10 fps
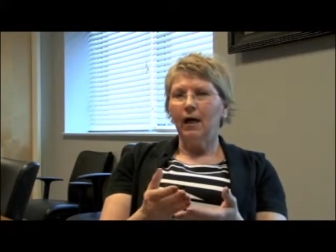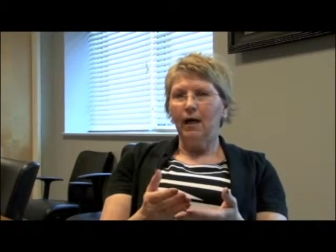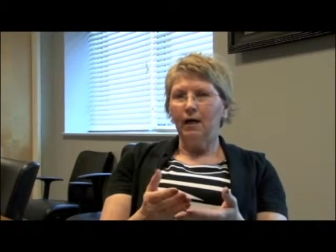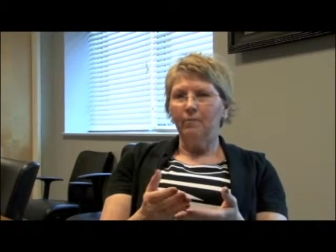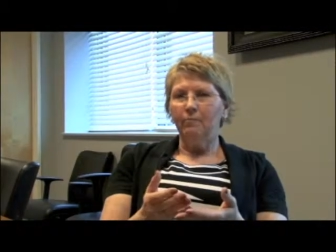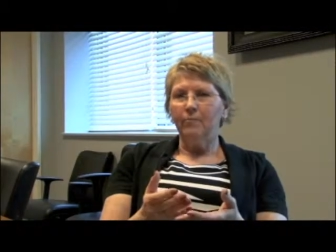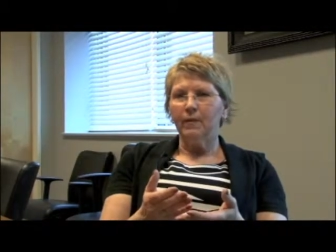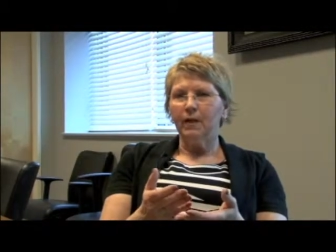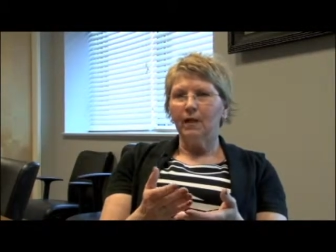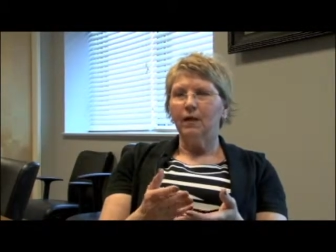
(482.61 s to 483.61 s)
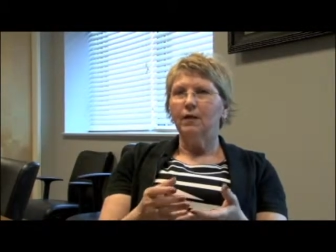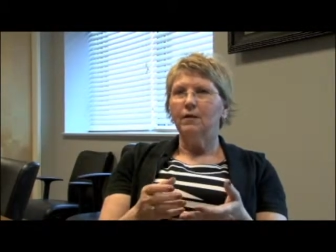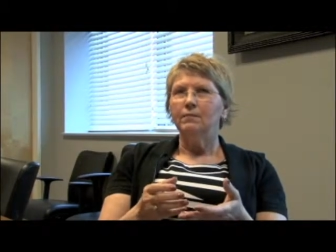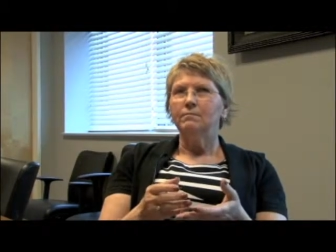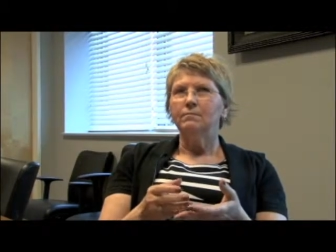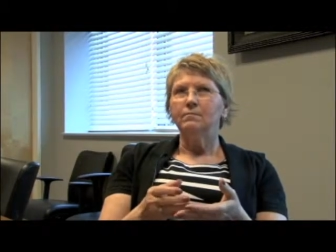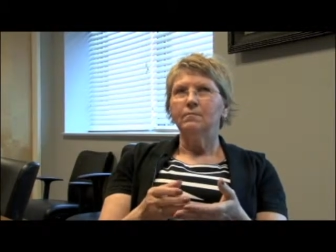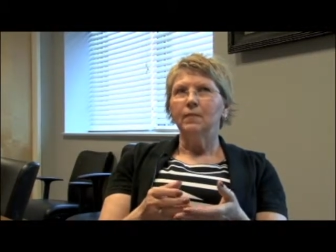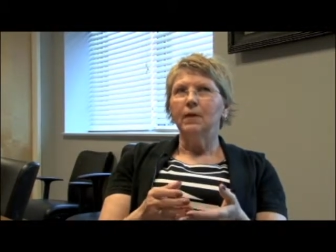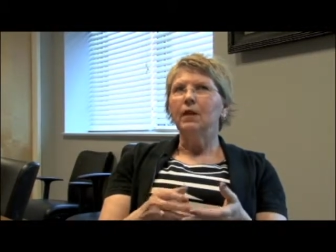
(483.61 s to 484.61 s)
Um,
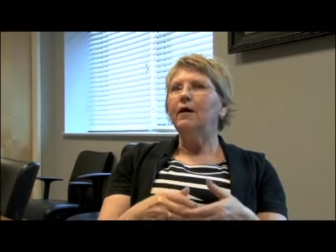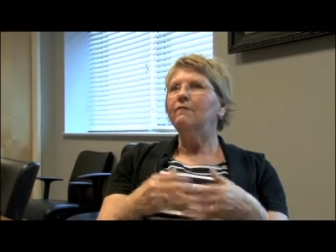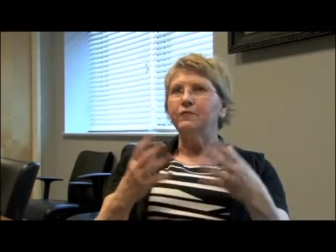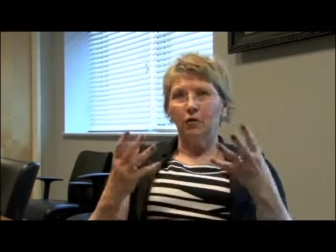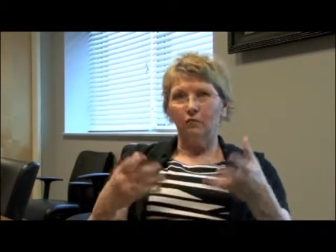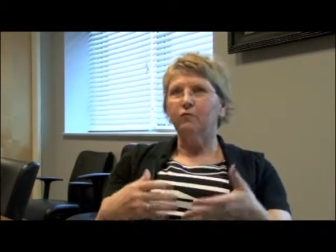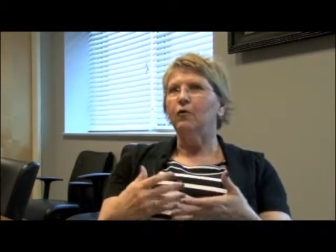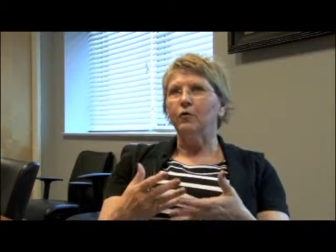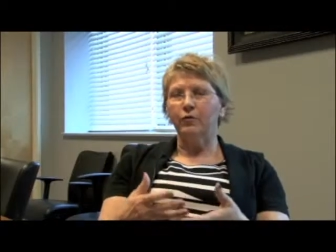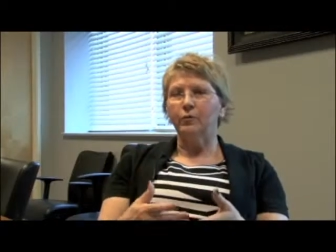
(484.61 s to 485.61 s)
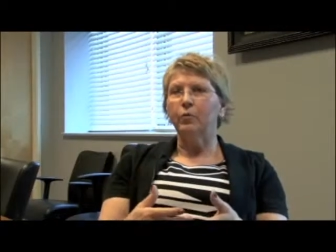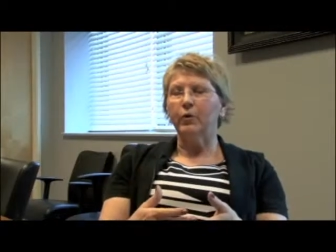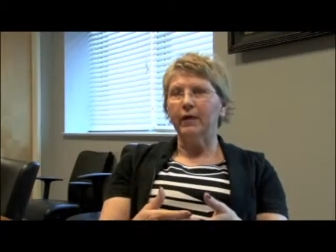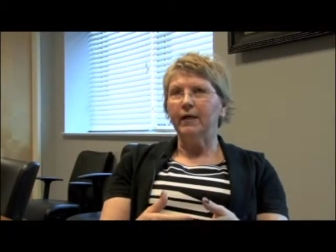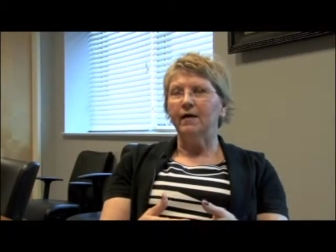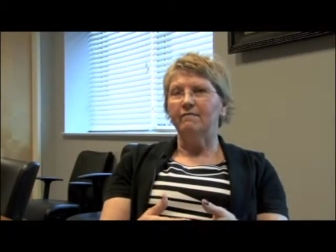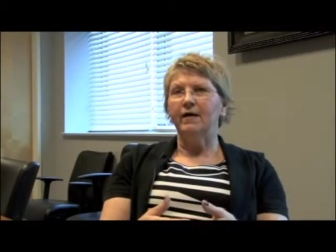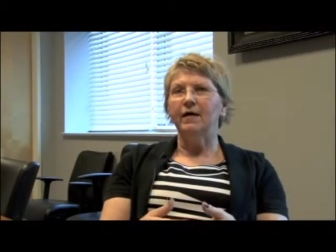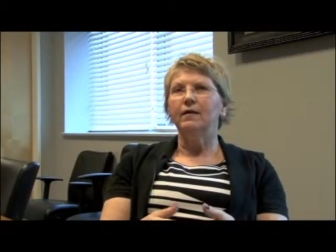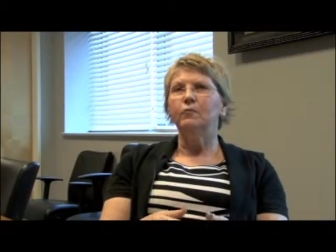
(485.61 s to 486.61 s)
leftover debris of
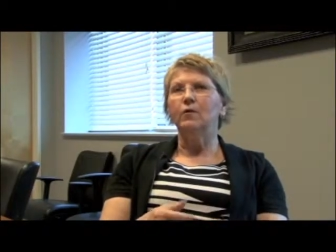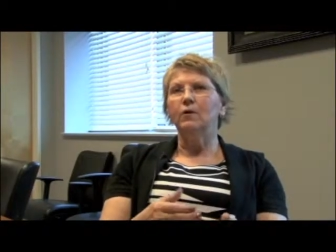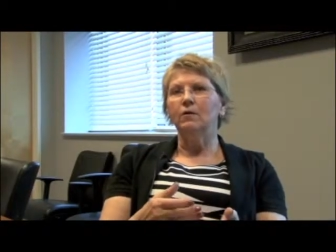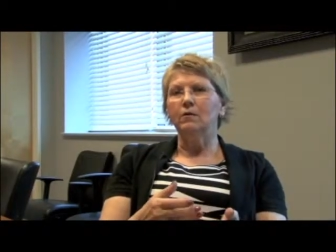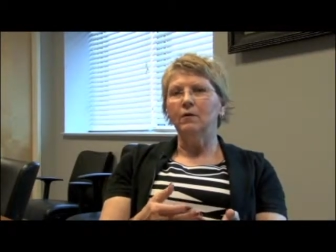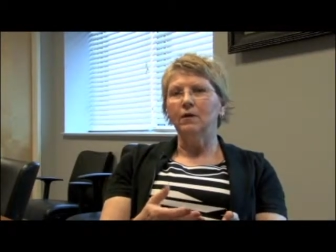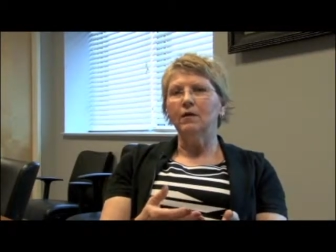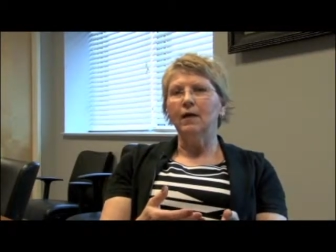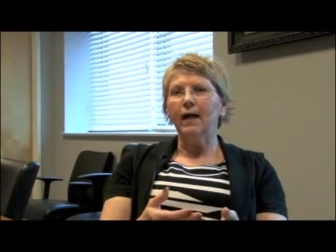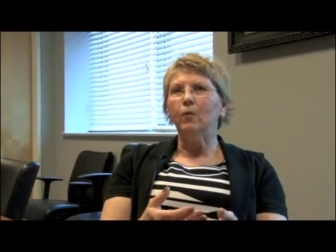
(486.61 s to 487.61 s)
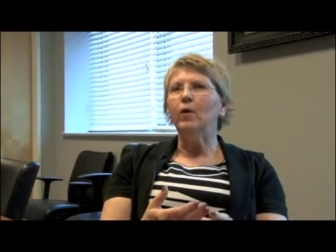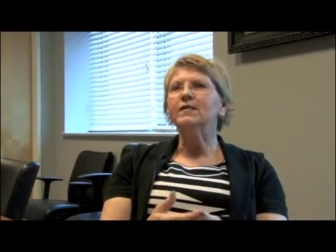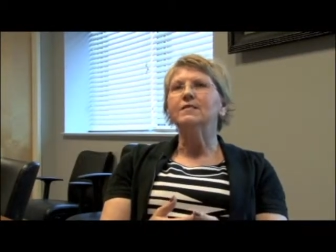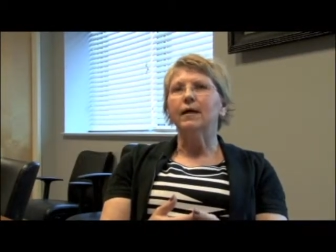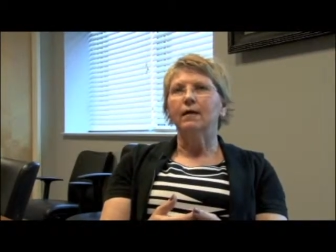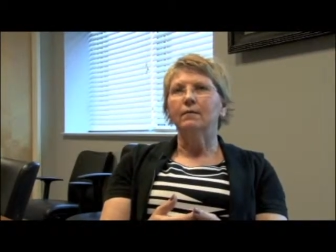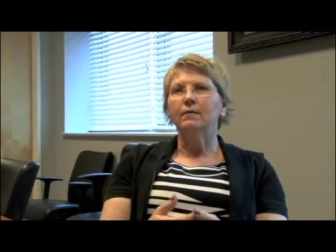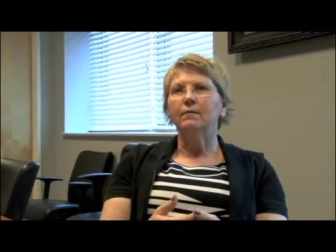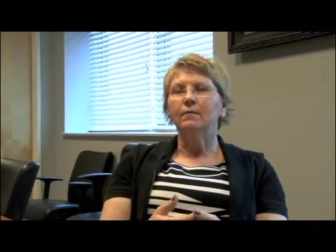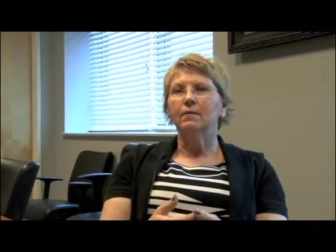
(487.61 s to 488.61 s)
it will look like wet
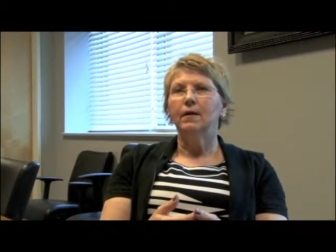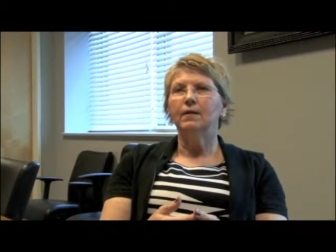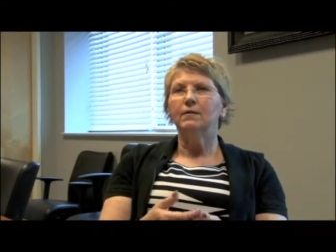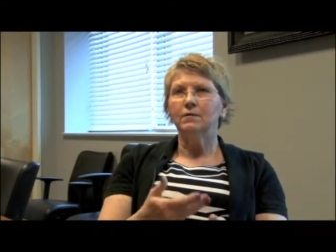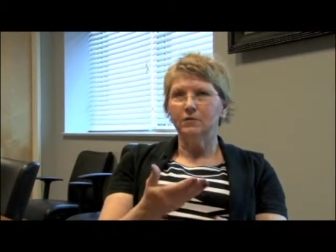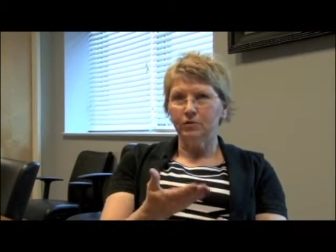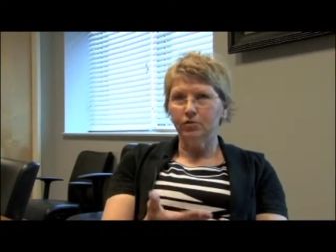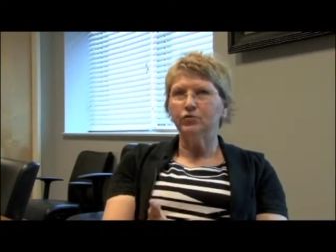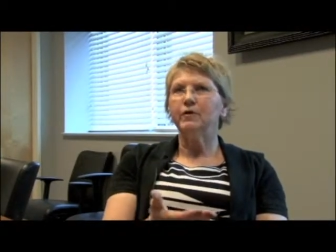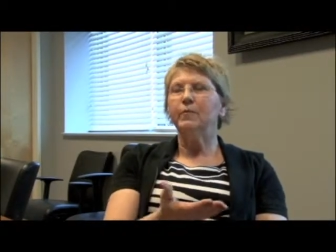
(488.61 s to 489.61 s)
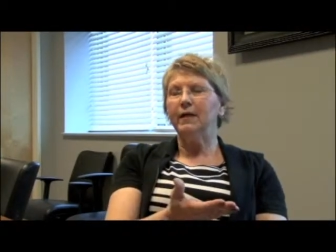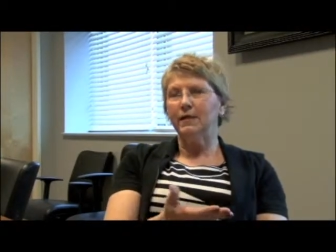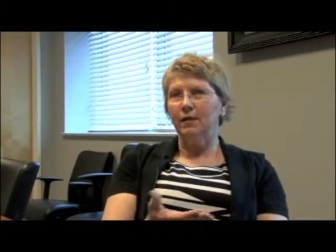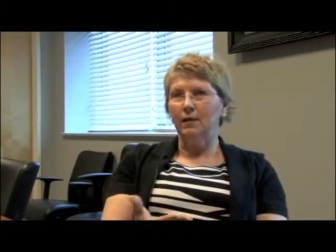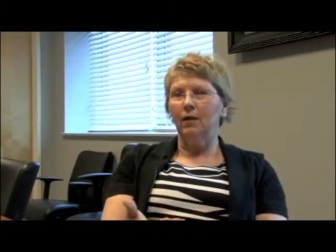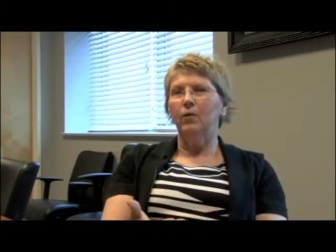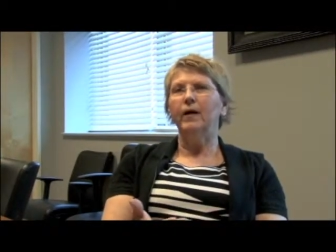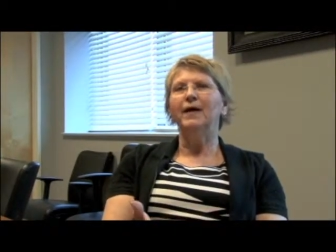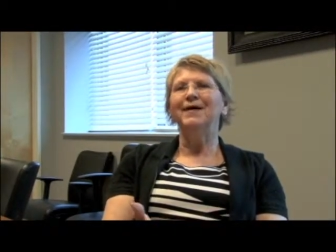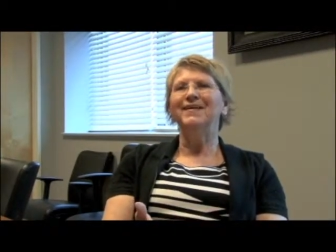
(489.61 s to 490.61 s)
sand and usually be at the low
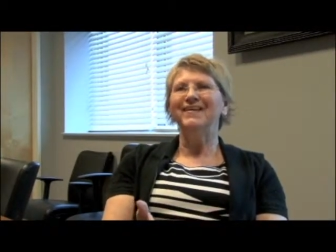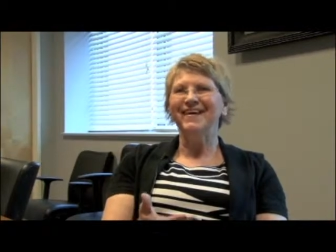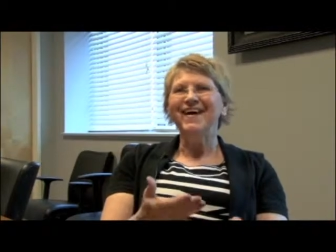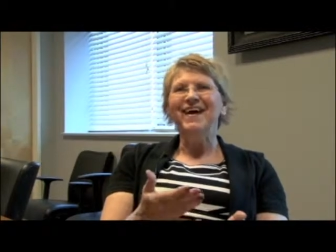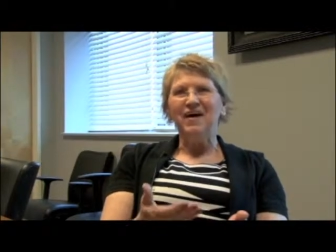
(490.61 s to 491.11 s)
end.